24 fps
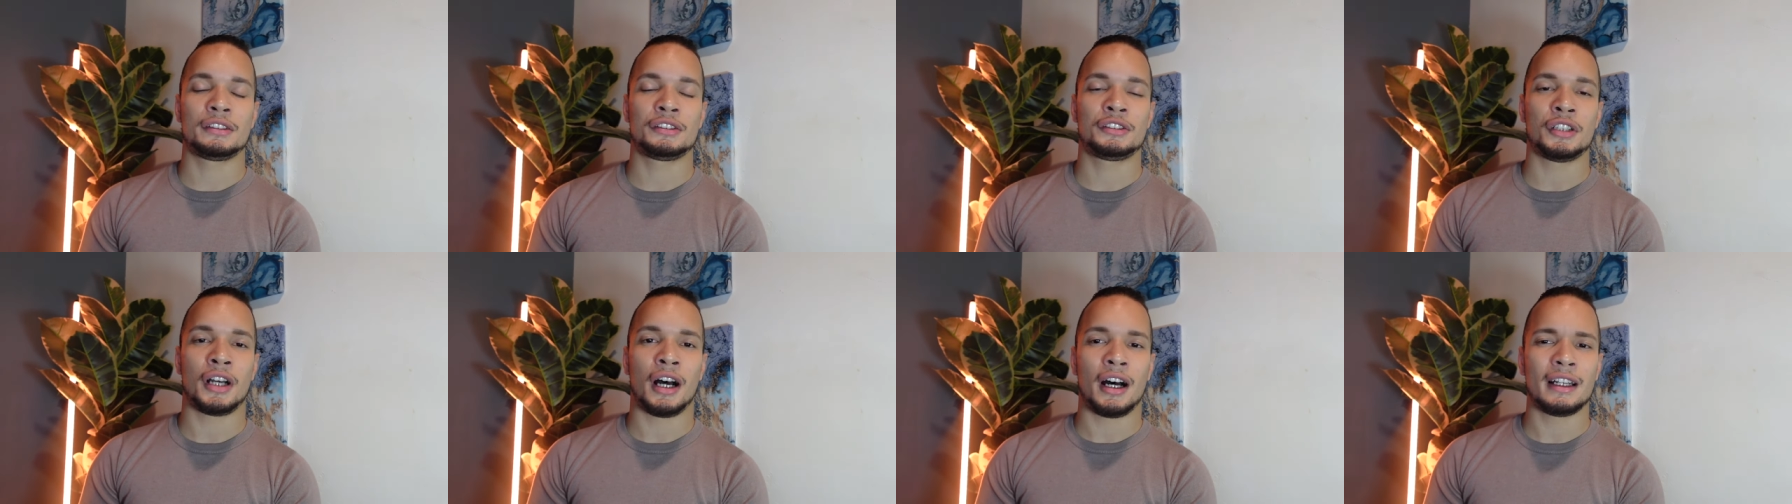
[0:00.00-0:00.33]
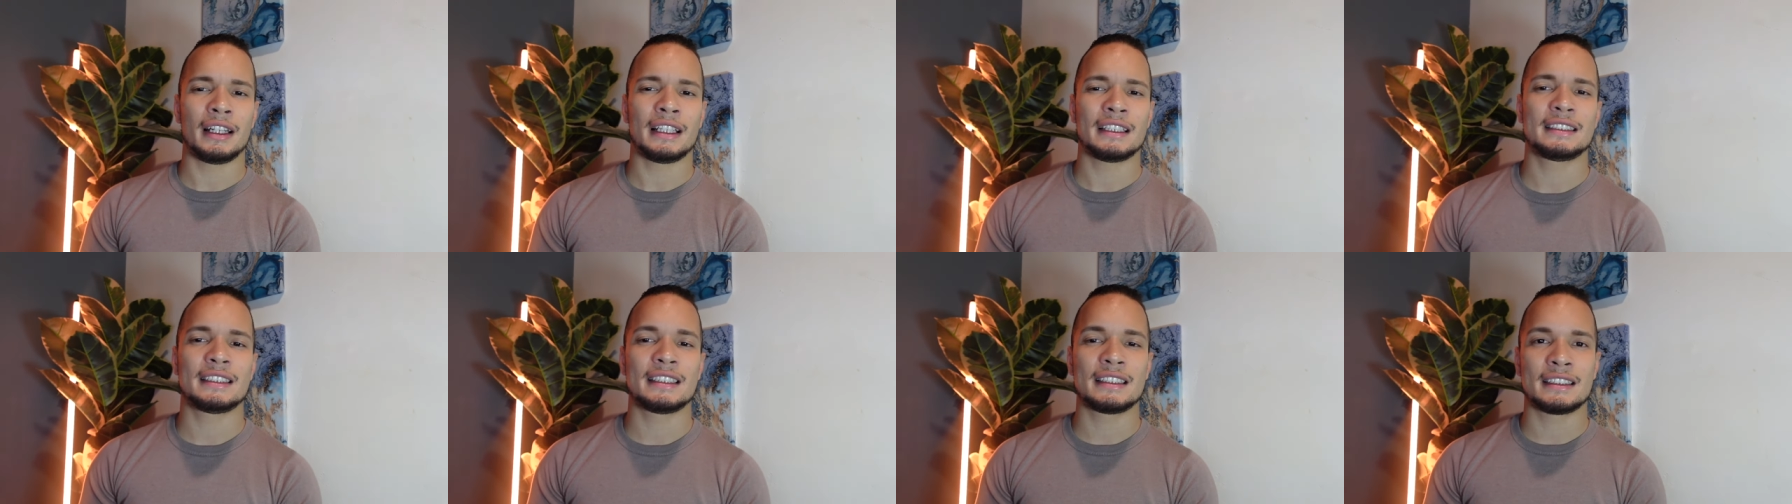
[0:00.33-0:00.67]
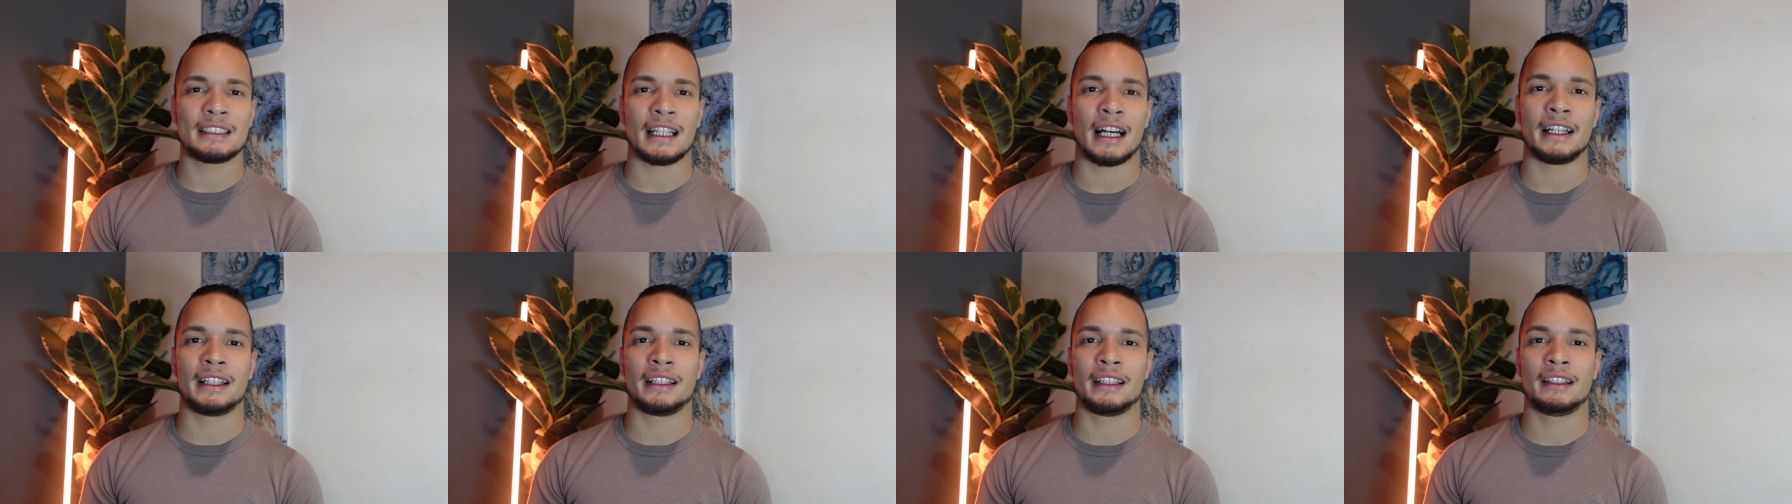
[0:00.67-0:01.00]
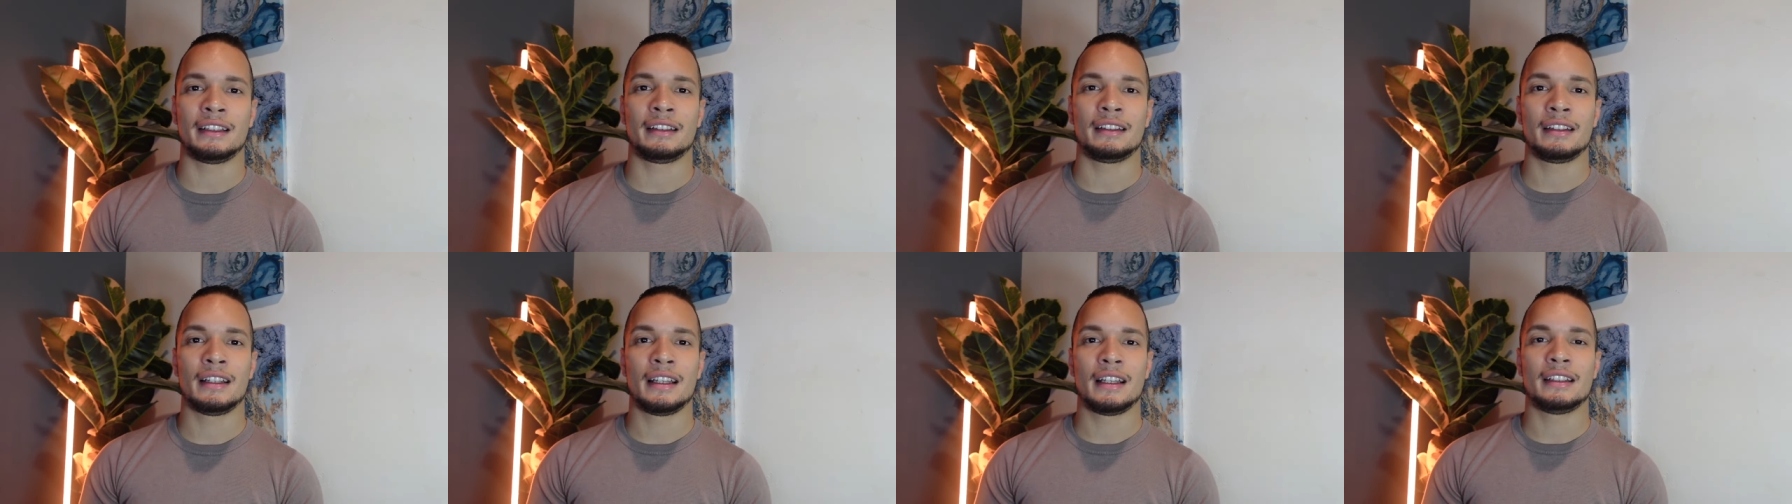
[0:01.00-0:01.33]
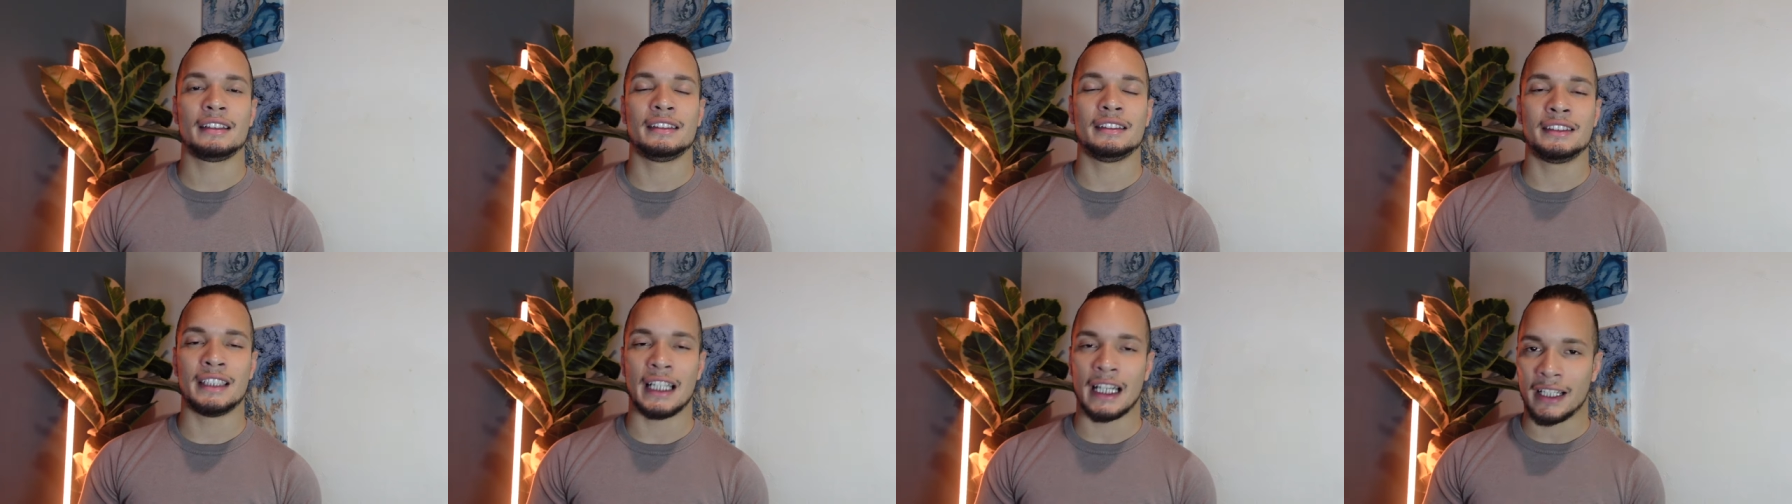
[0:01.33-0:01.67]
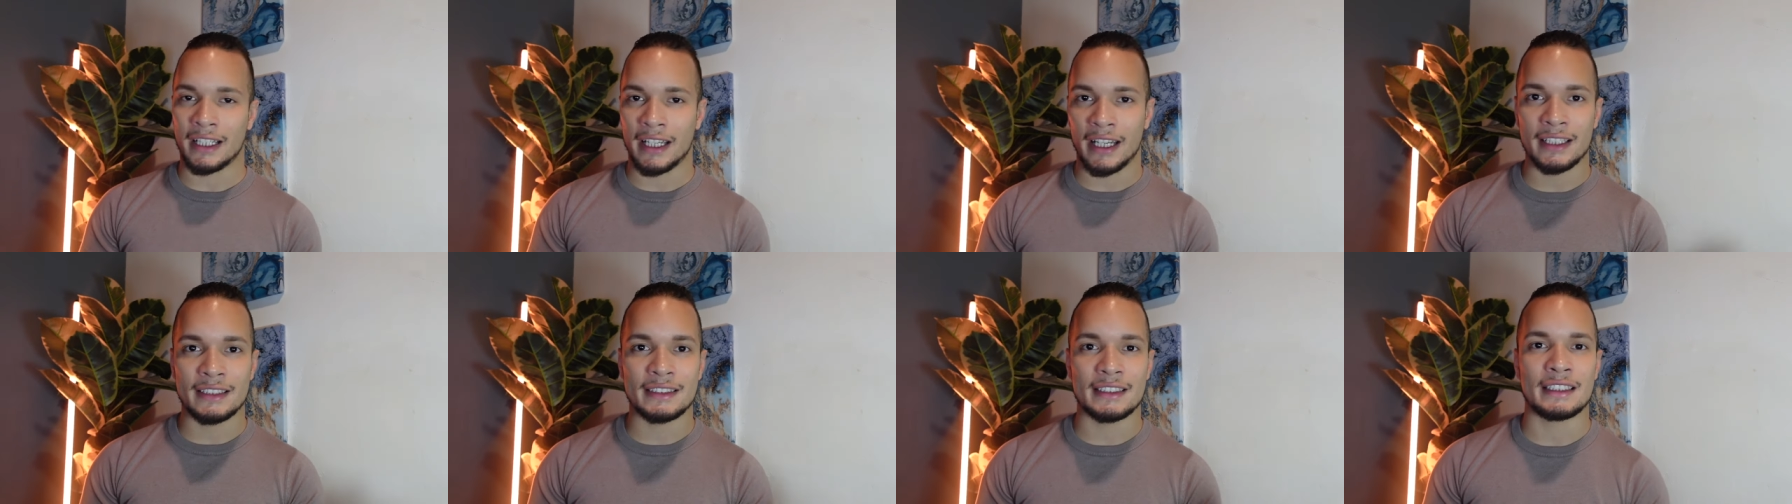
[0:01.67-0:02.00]
John has decided
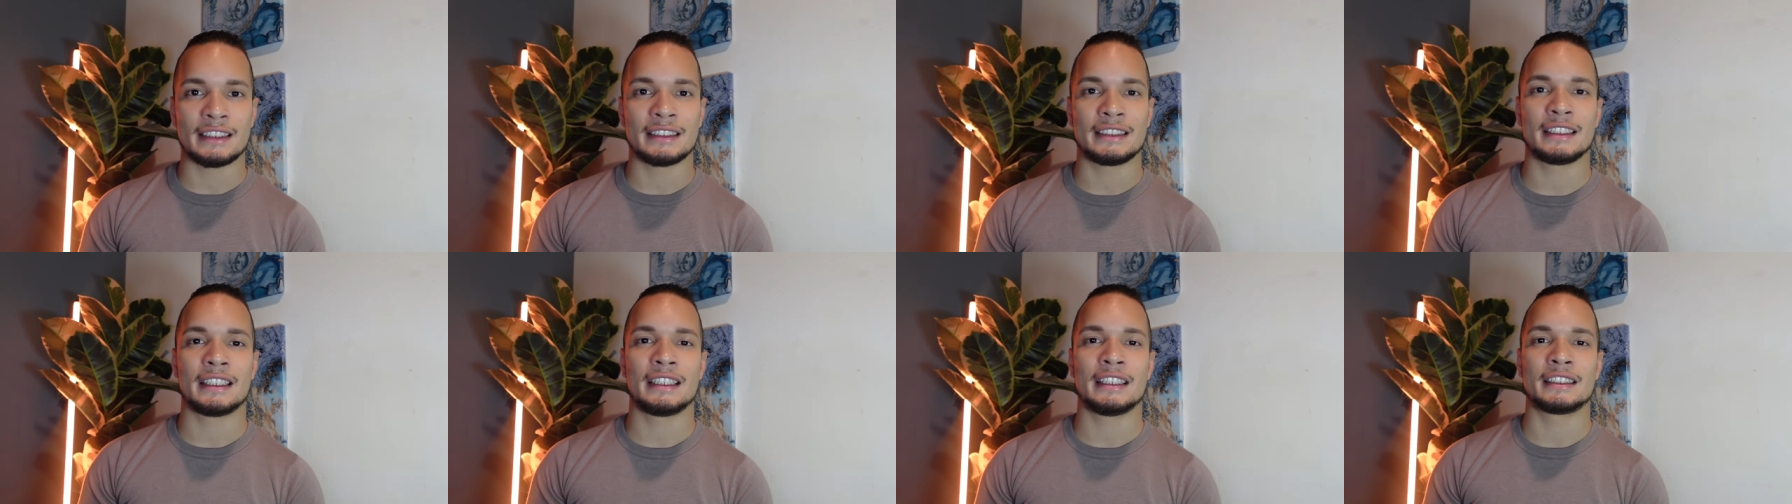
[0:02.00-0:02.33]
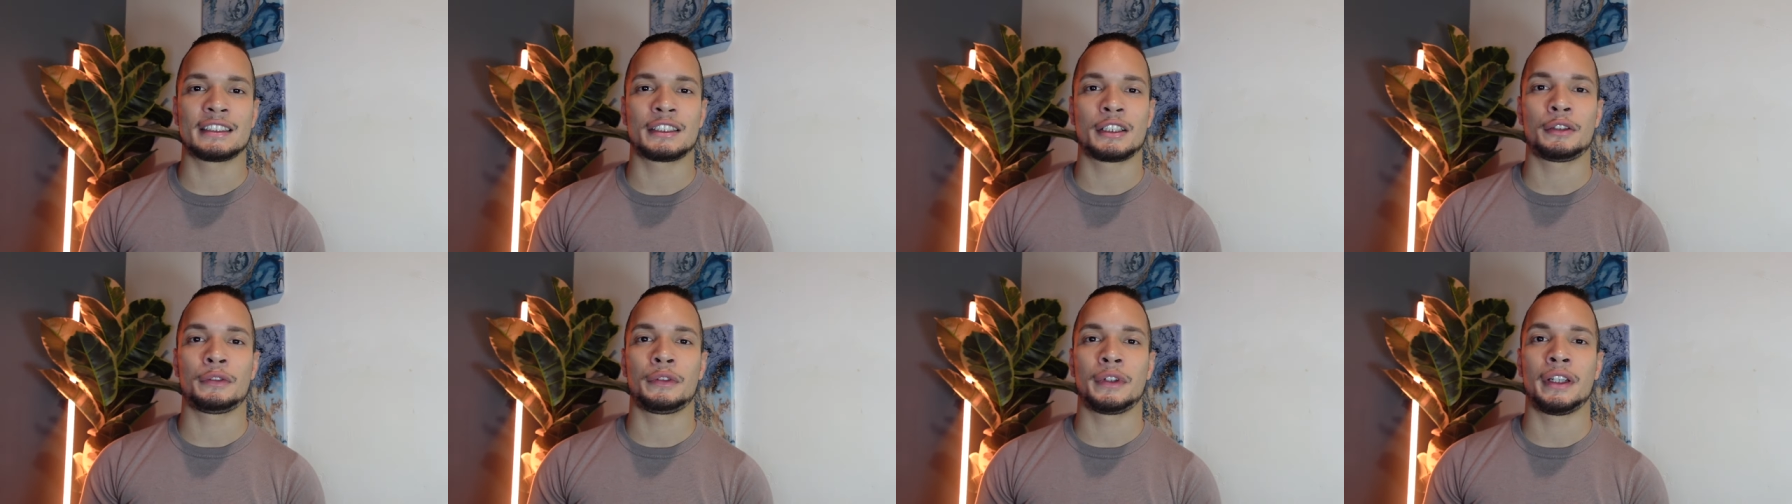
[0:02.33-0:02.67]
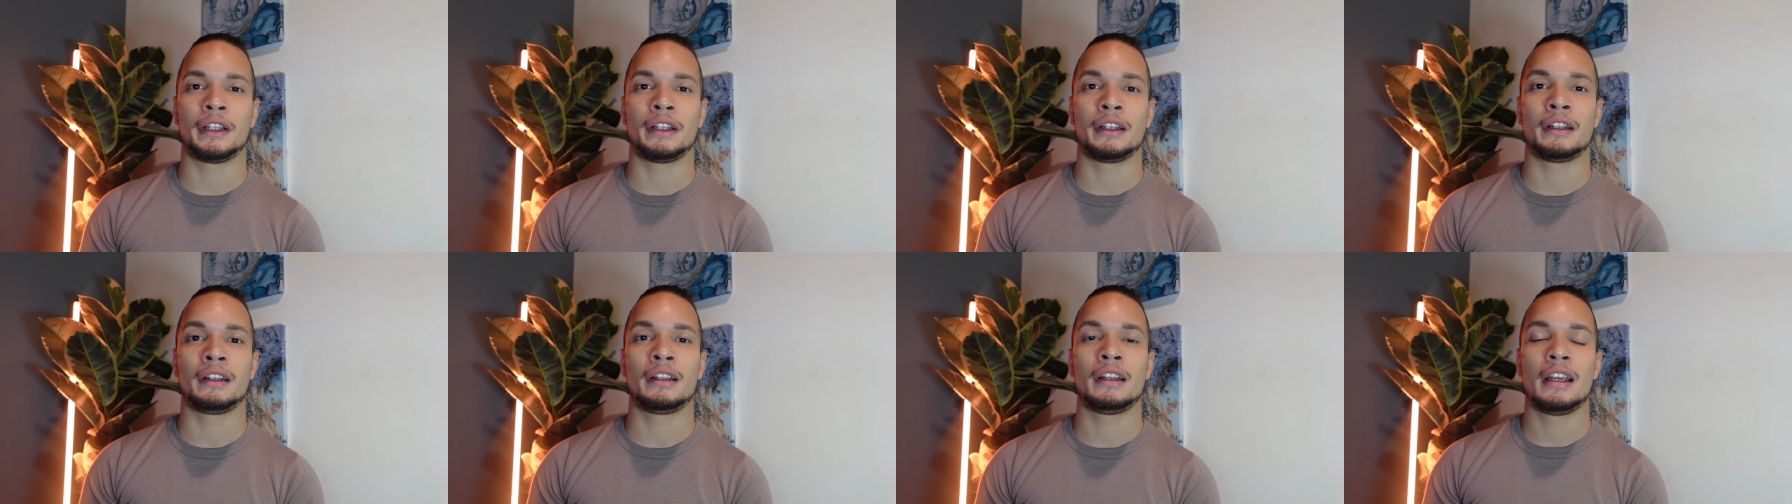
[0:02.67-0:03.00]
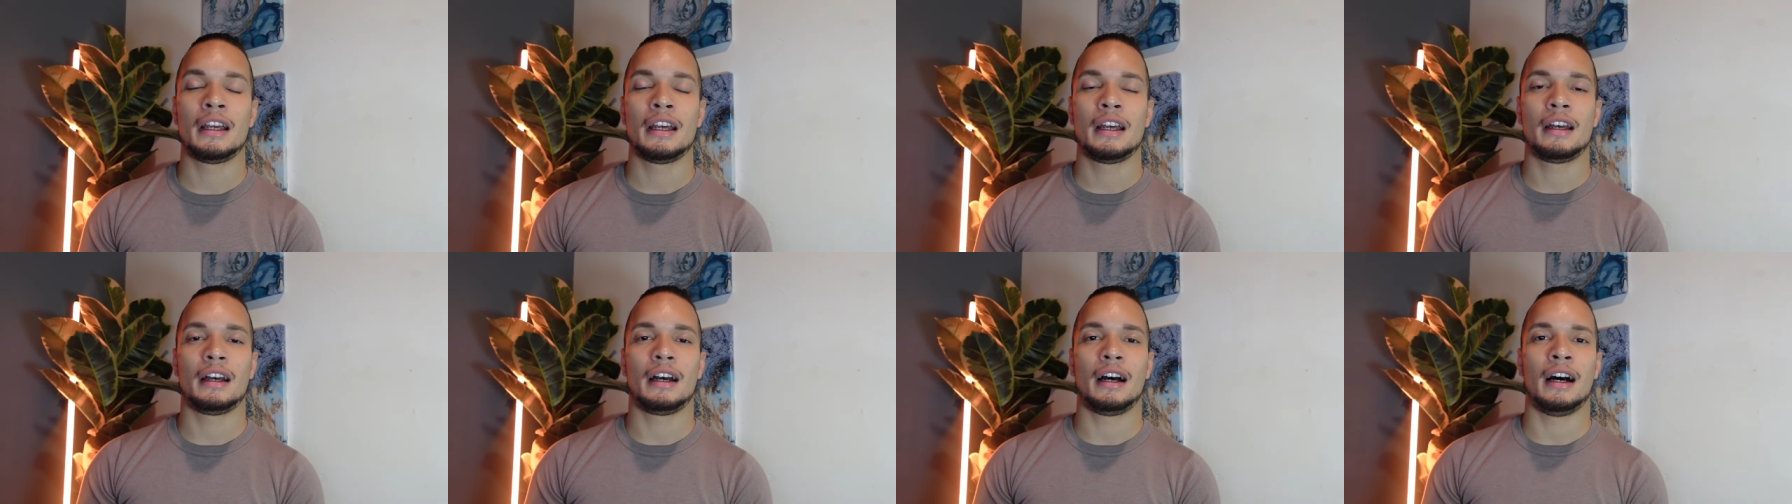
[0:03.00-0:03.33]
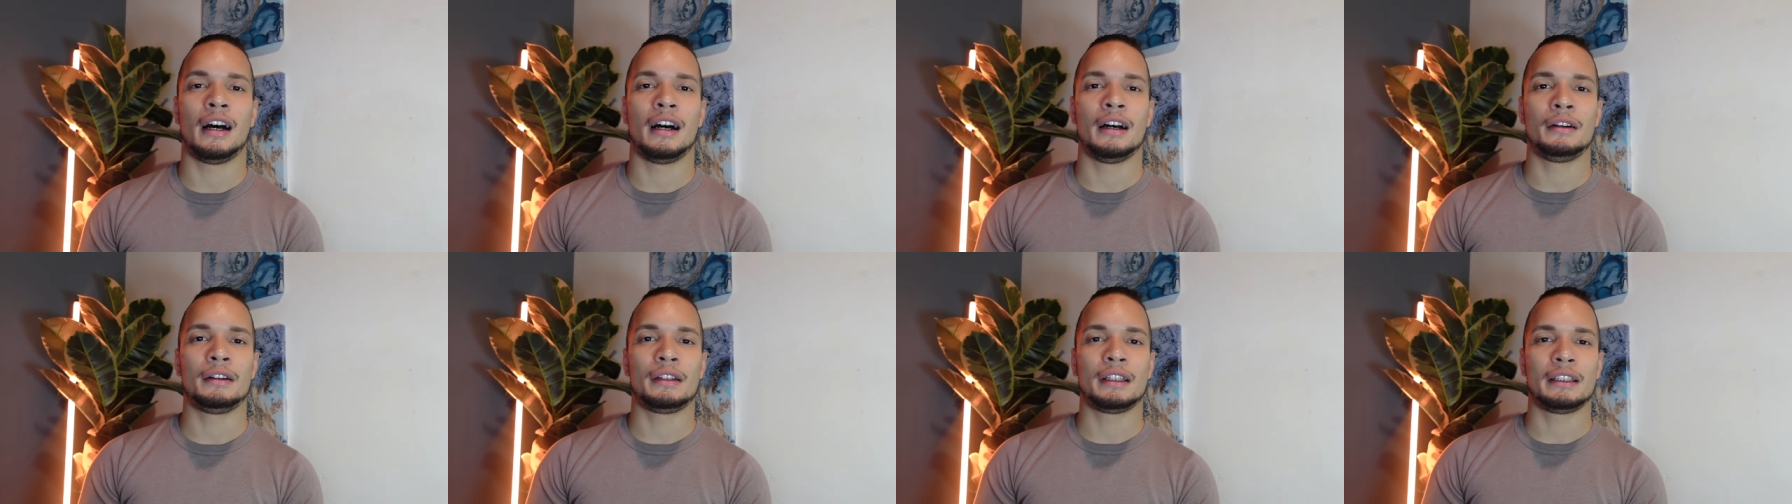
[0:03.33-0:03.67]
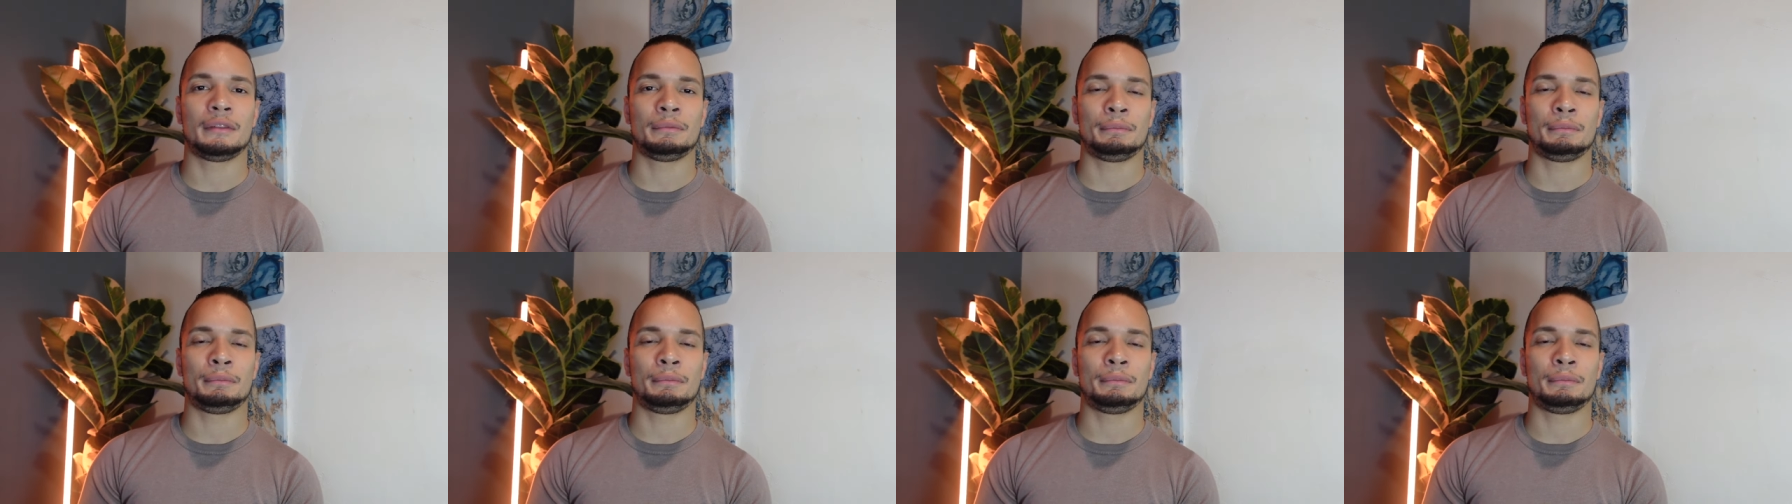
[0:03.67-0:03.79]
decades into his career uh,